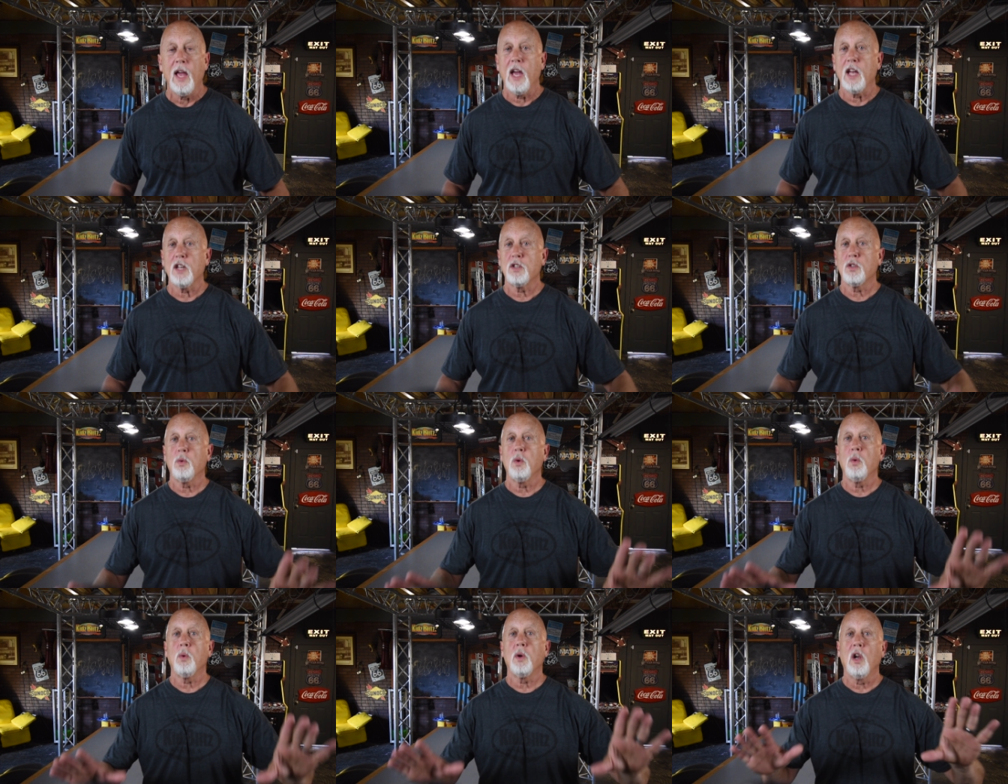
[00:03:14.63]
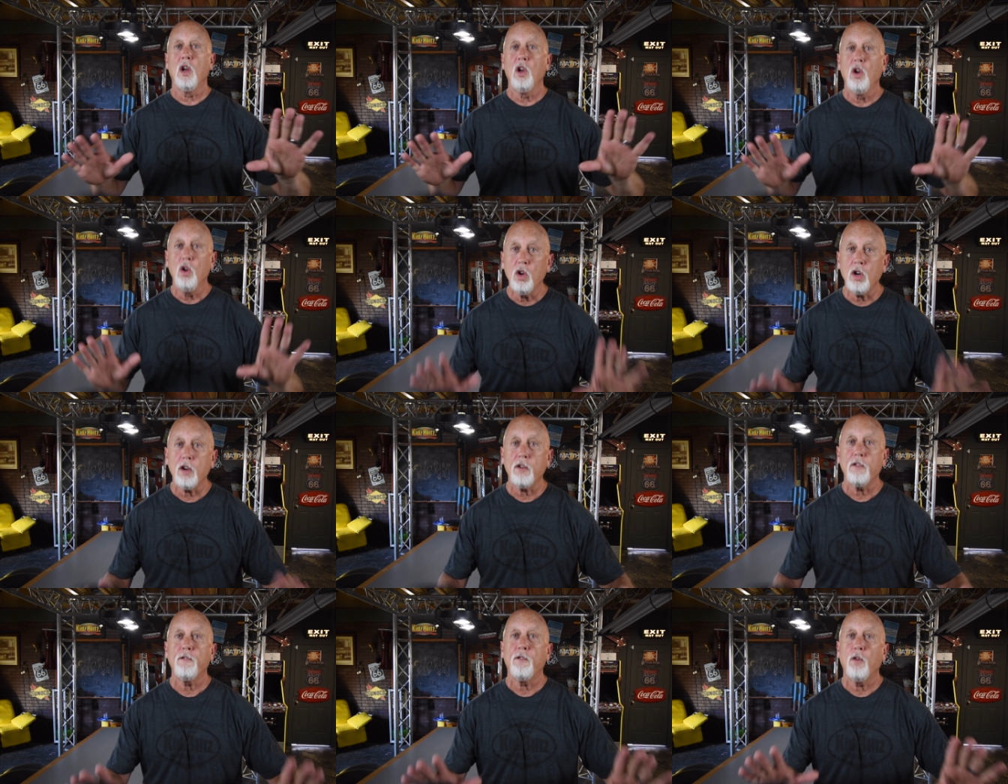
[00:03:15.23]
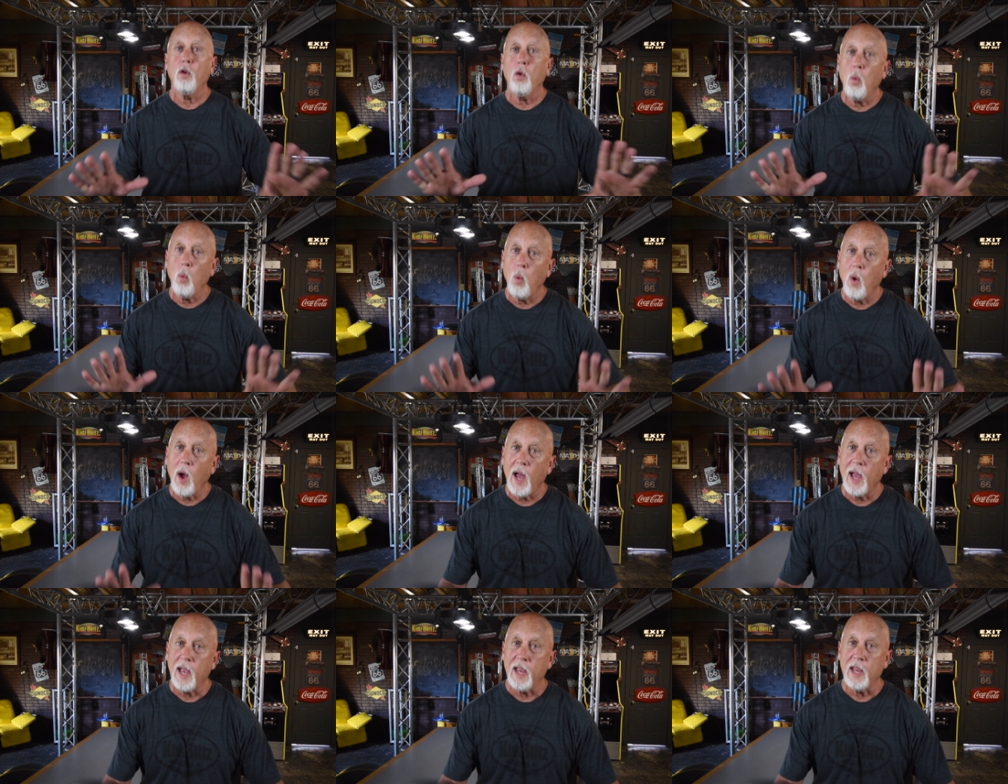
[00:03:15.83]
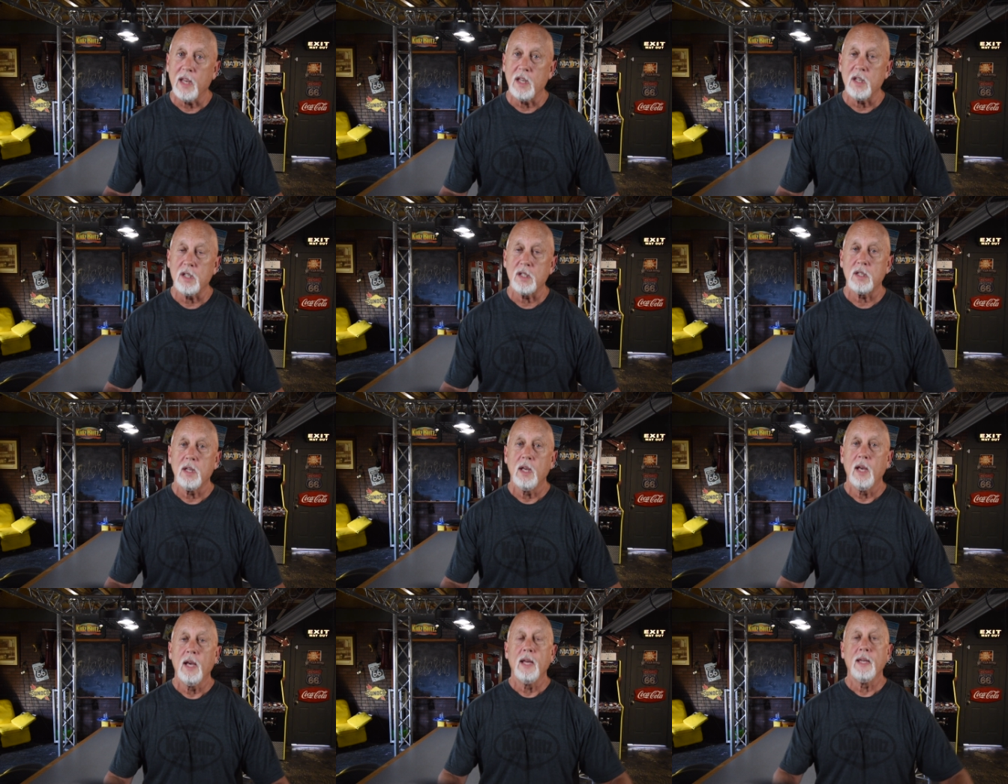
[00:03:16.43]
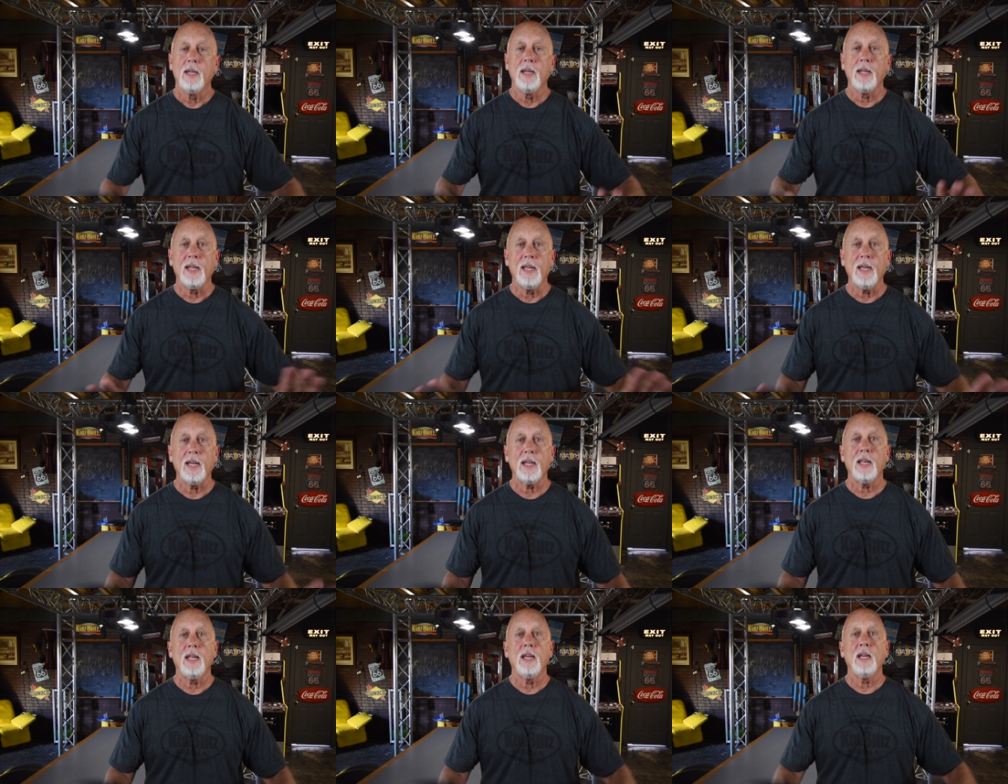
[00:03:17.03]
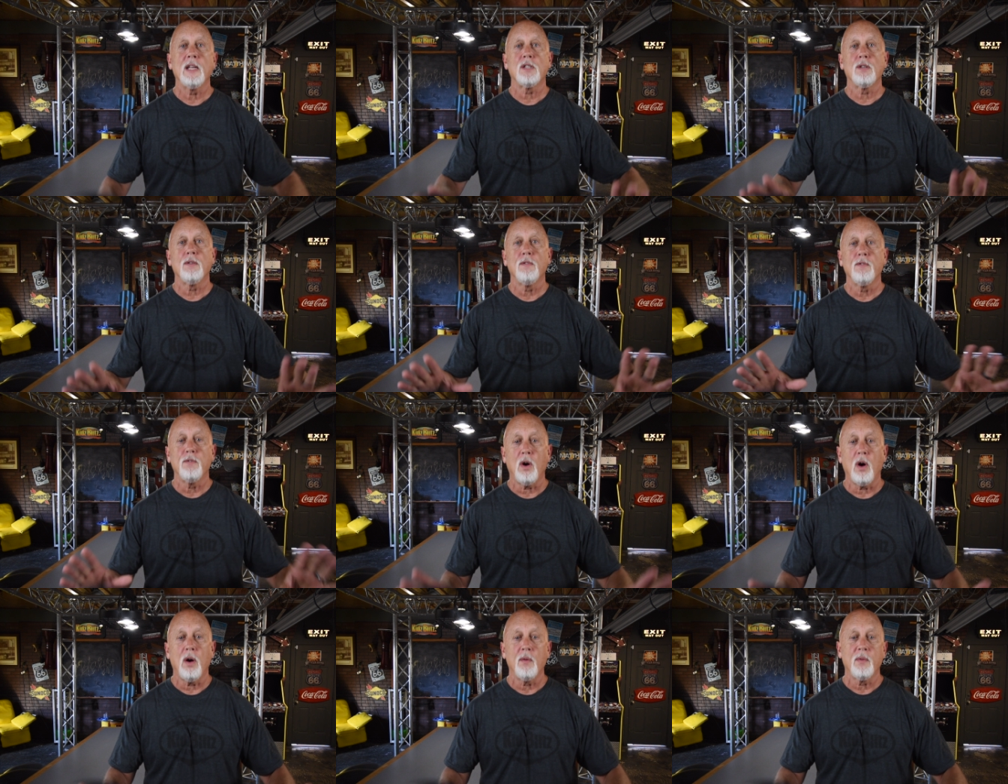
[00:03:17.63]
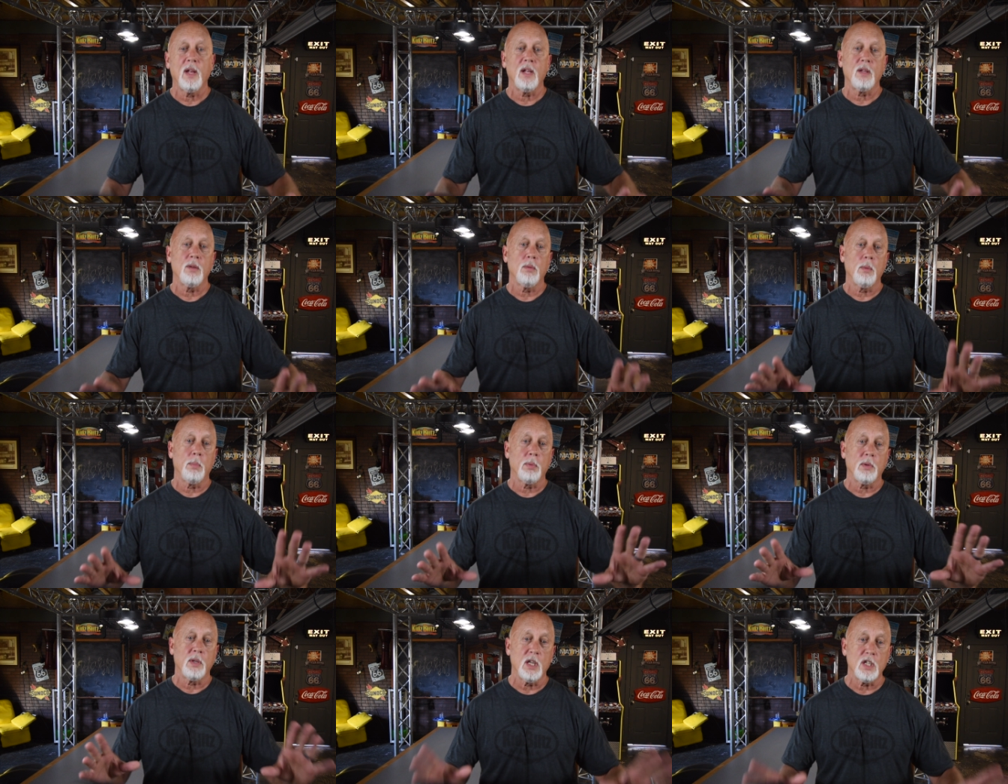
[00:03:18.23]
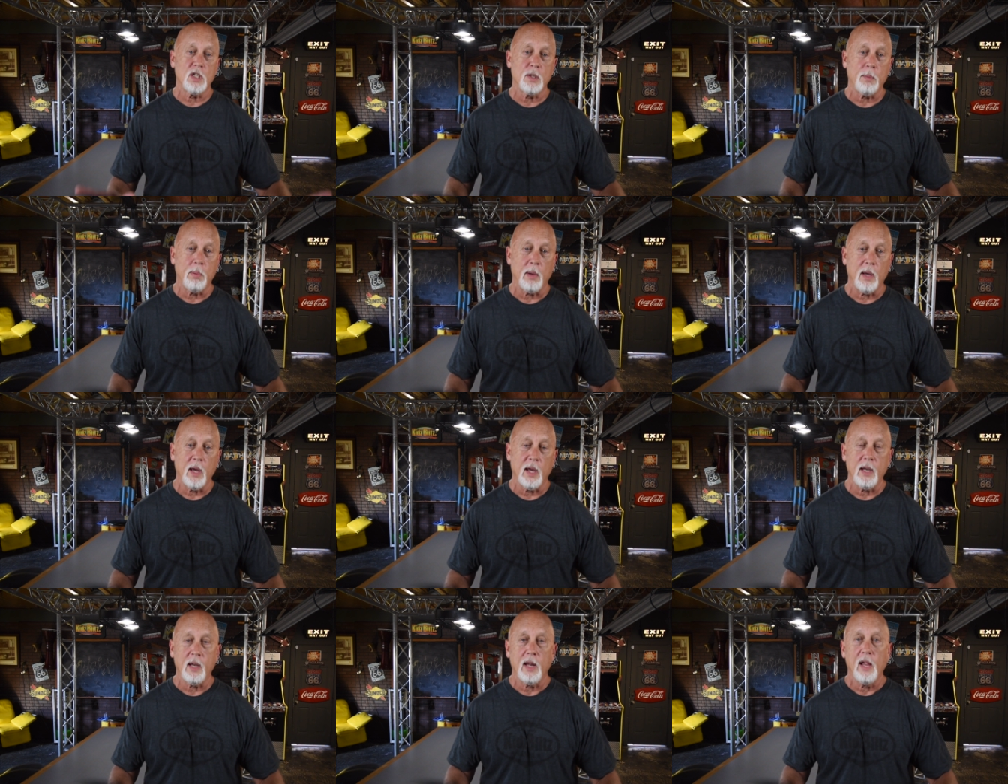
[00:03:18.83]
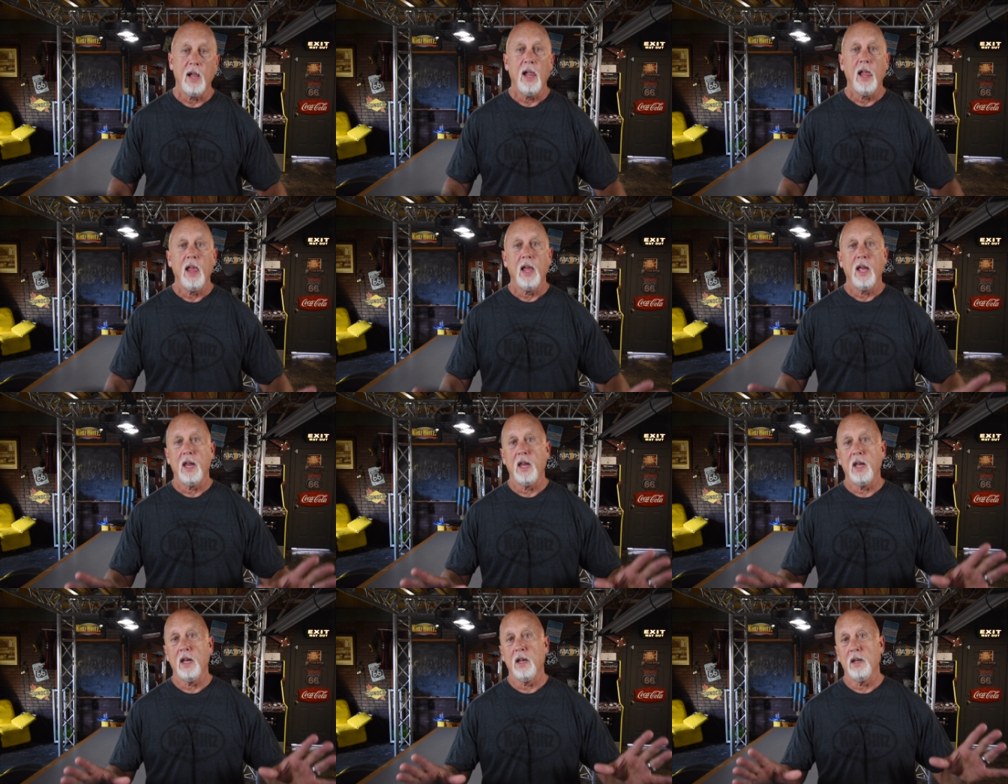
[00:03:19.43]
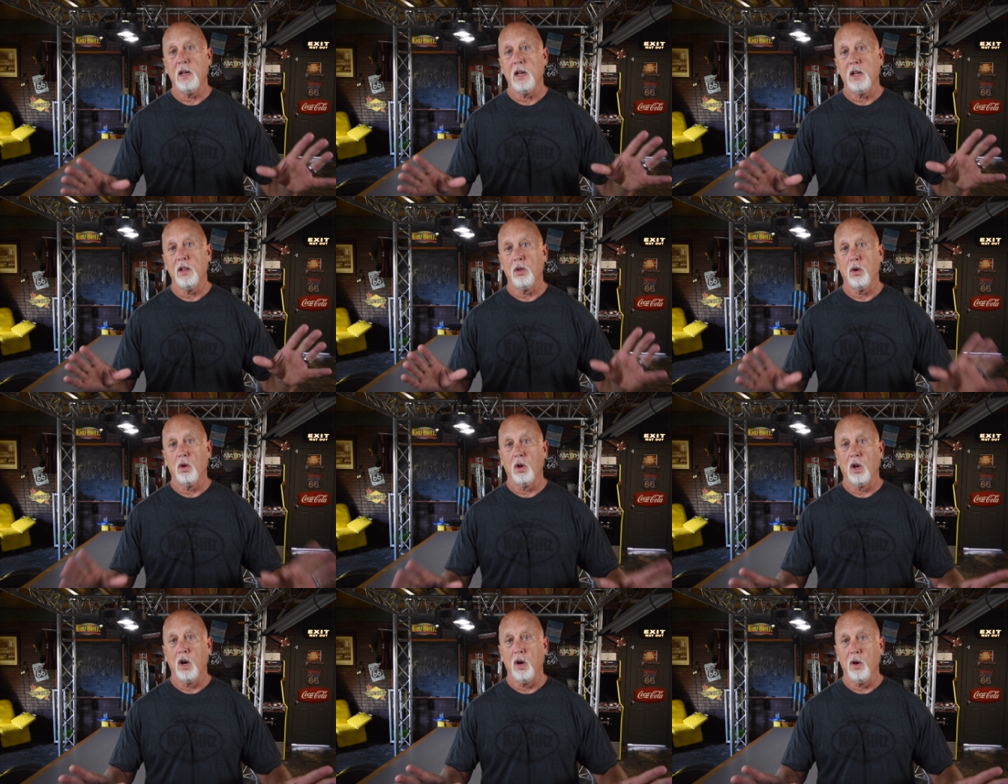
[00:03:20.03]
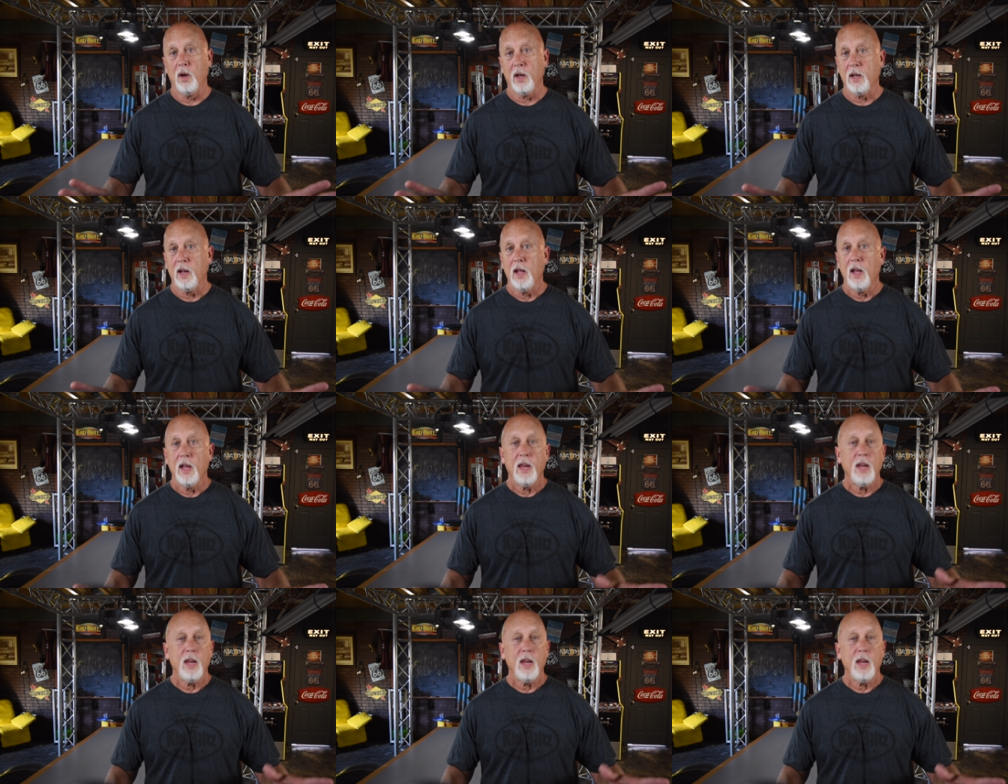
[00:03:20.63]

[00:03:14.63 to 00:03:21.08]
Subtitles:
And so we want to look for ways to get kids involved, to get them to participate in their learning.